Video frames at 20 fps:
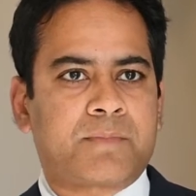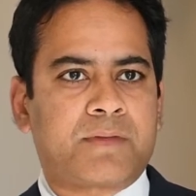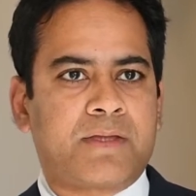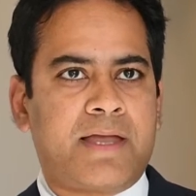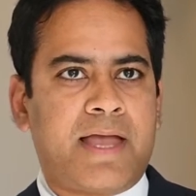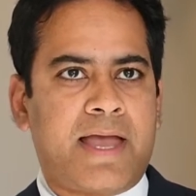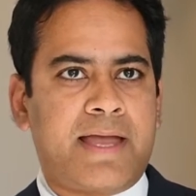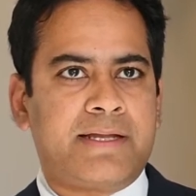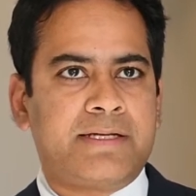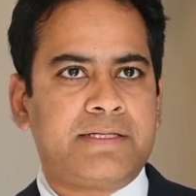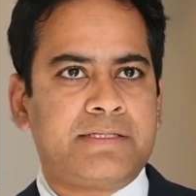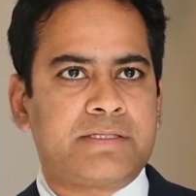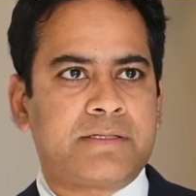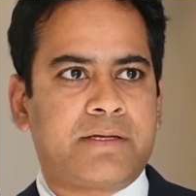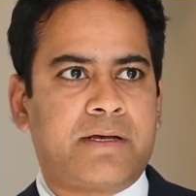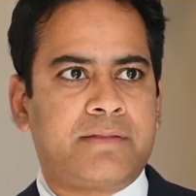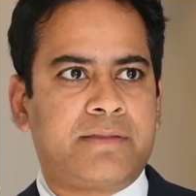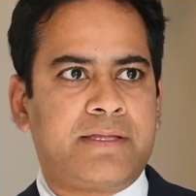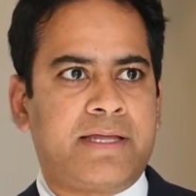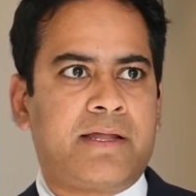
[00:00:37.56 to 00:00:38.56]
And
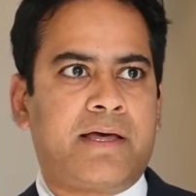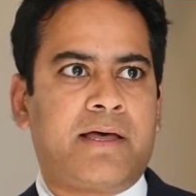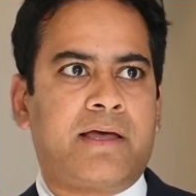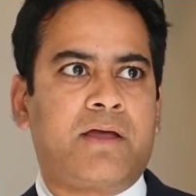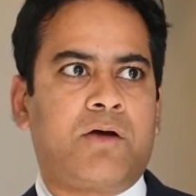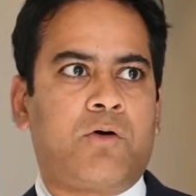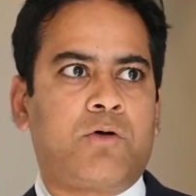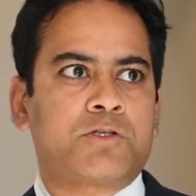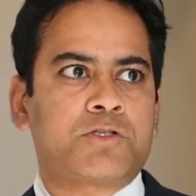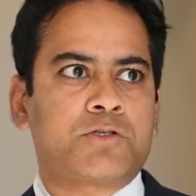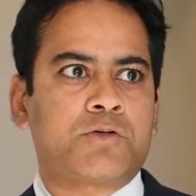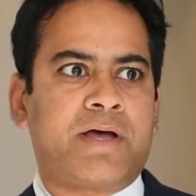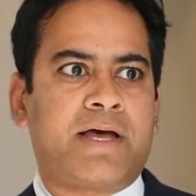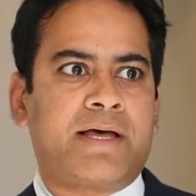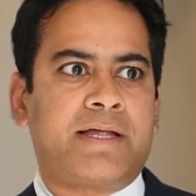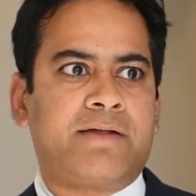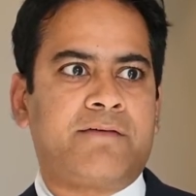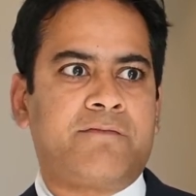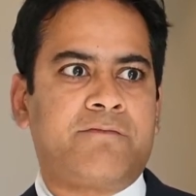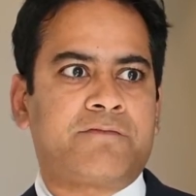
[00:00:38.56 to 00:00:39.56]
then I also
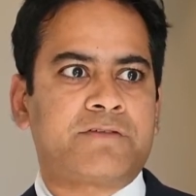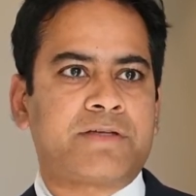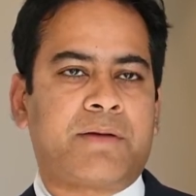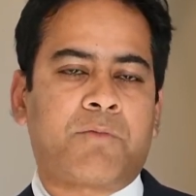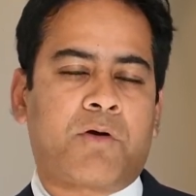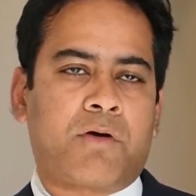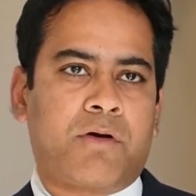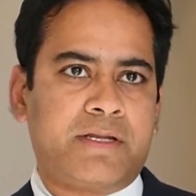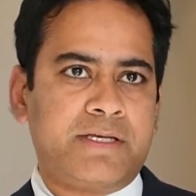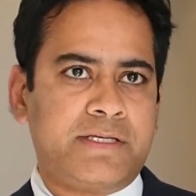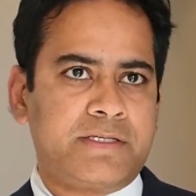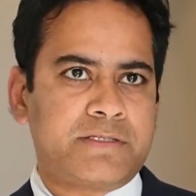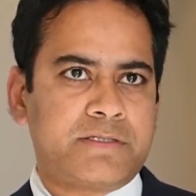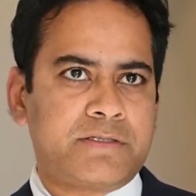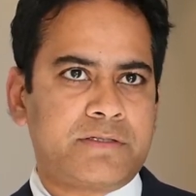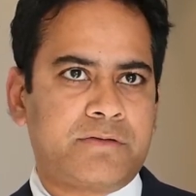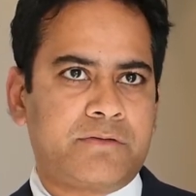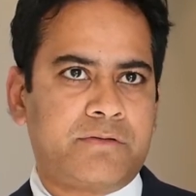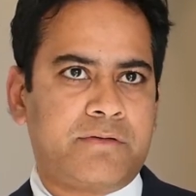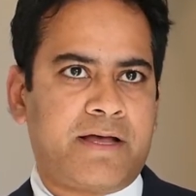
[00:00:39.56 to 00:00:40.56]
have some
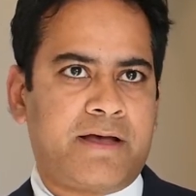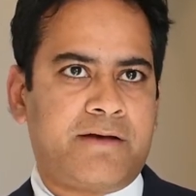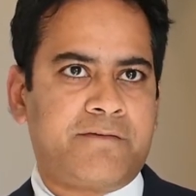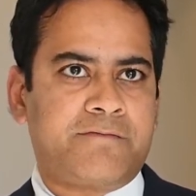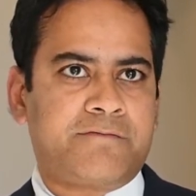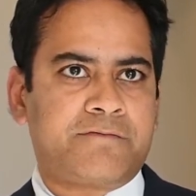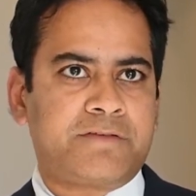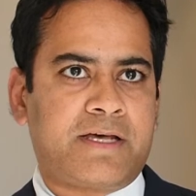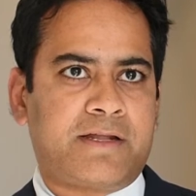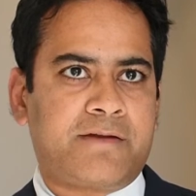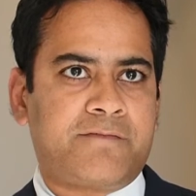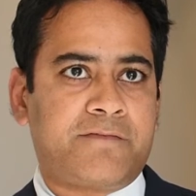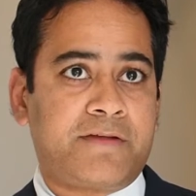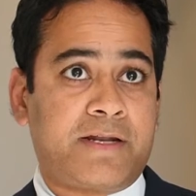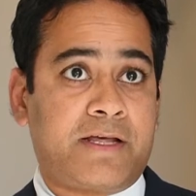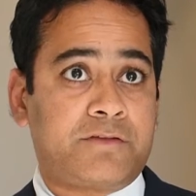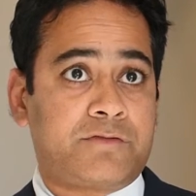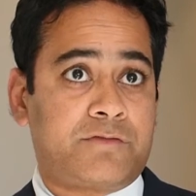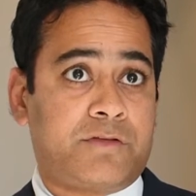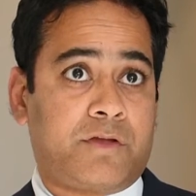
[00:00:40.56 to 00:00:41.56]
colleagues who have done fit
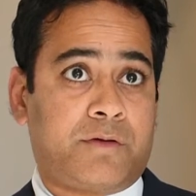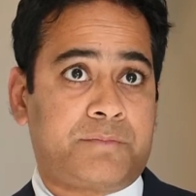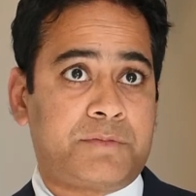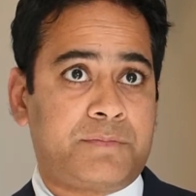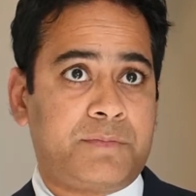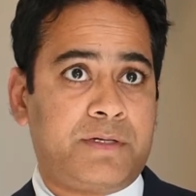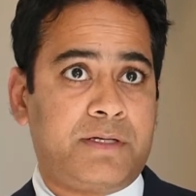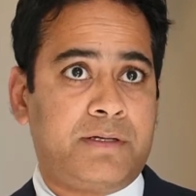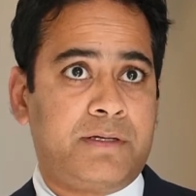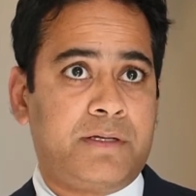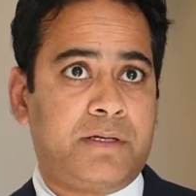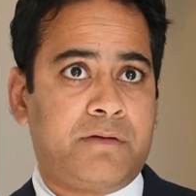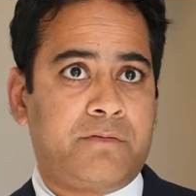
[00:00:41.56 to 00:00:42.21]
outs with OPTIMA,